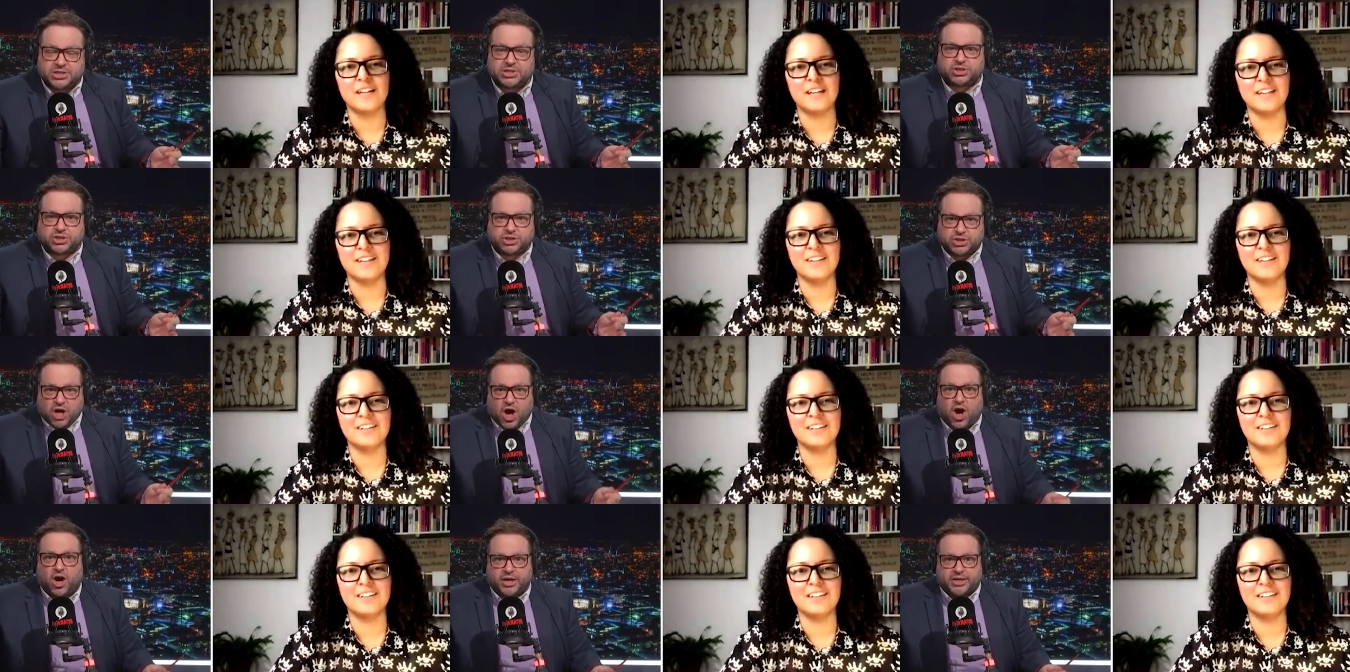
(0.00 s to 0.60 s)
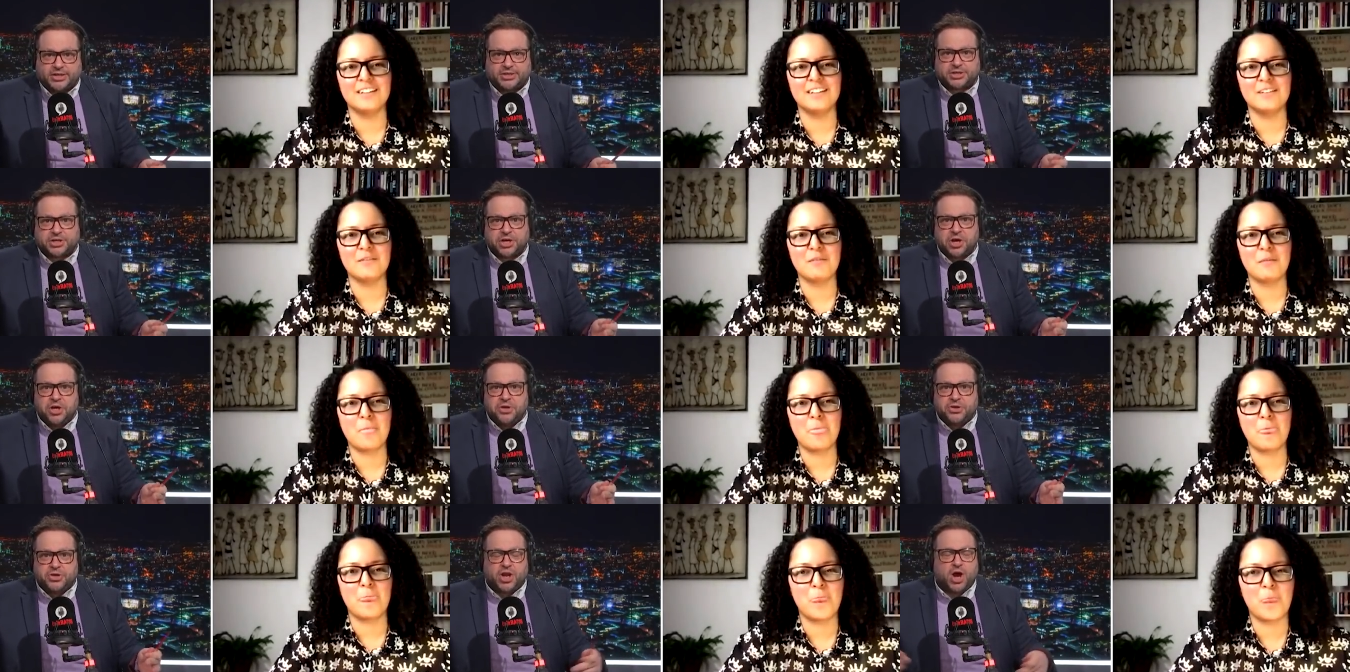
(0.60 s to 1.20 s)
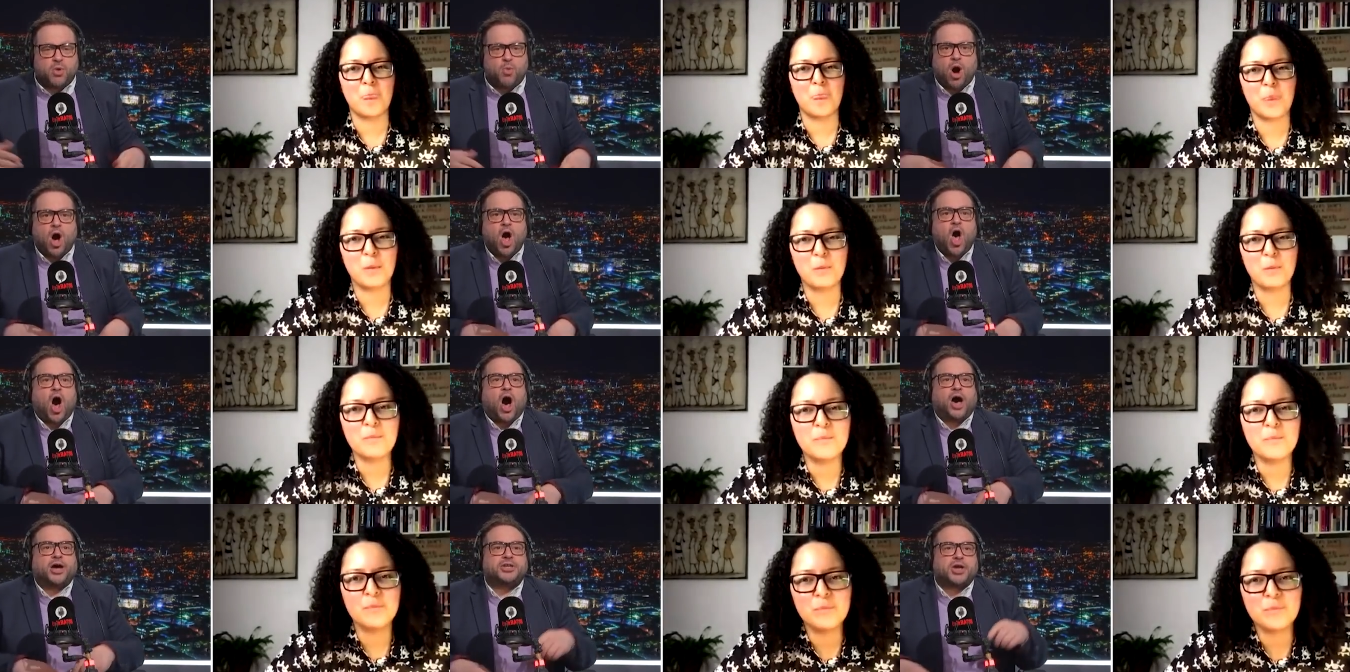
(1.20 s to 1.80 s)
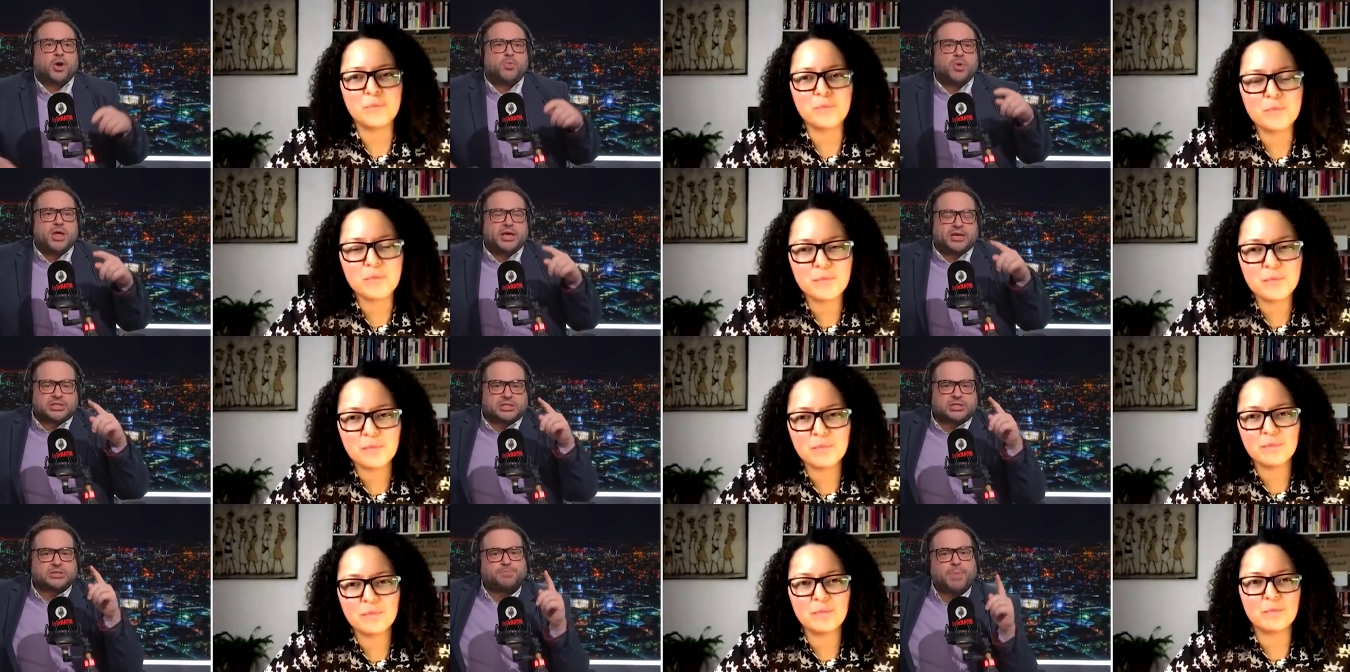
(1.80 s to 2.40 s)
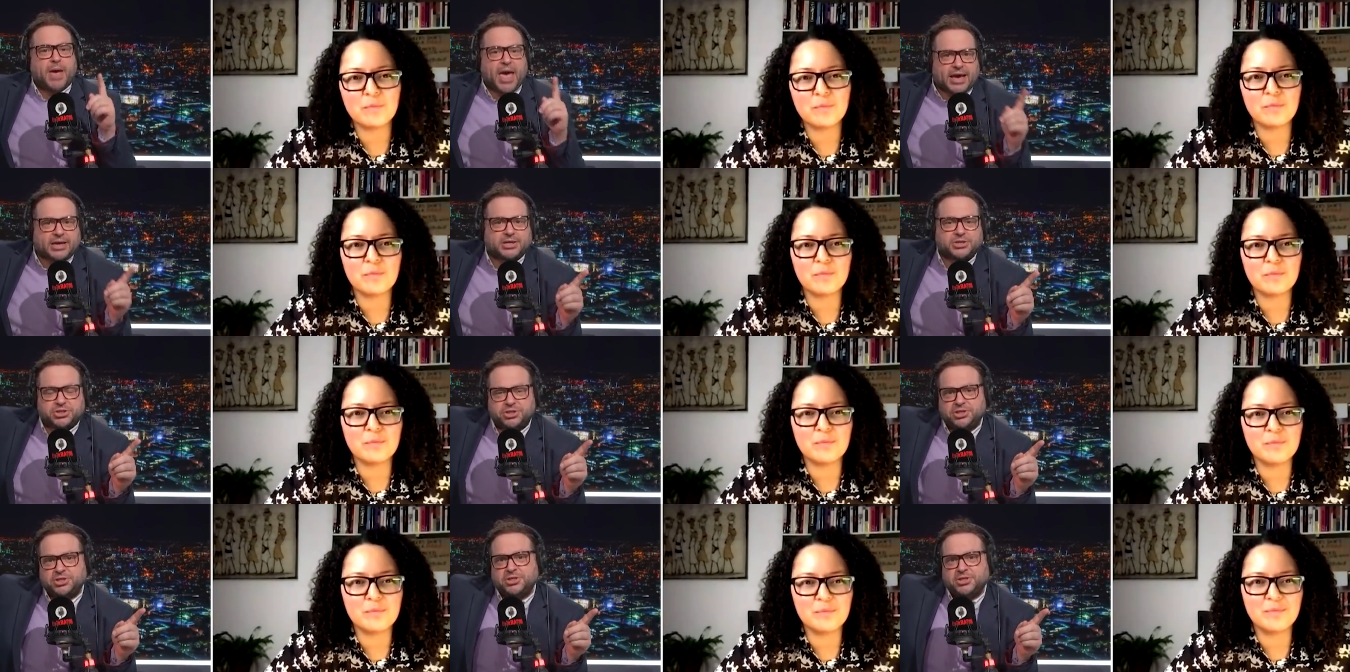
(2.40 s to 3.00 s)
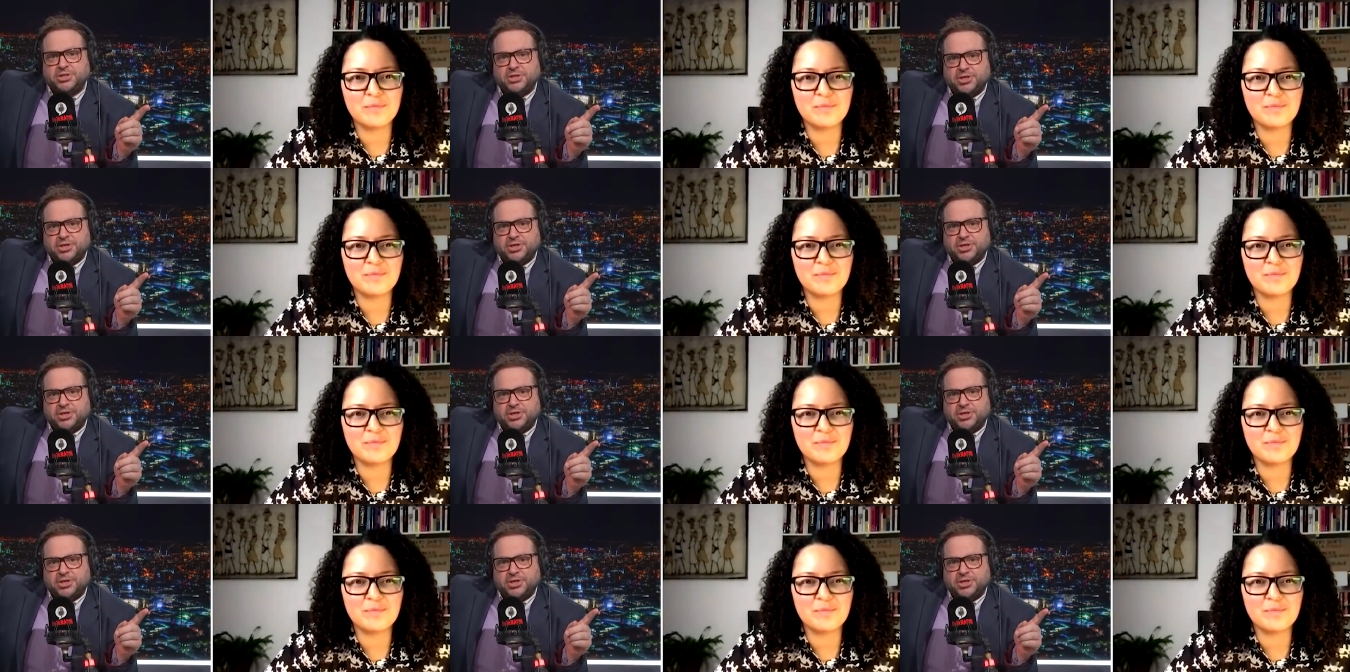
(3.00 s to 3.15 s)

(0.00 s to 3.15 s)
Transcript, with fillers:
Speaker 1: it's just kind. You know what? I don't expect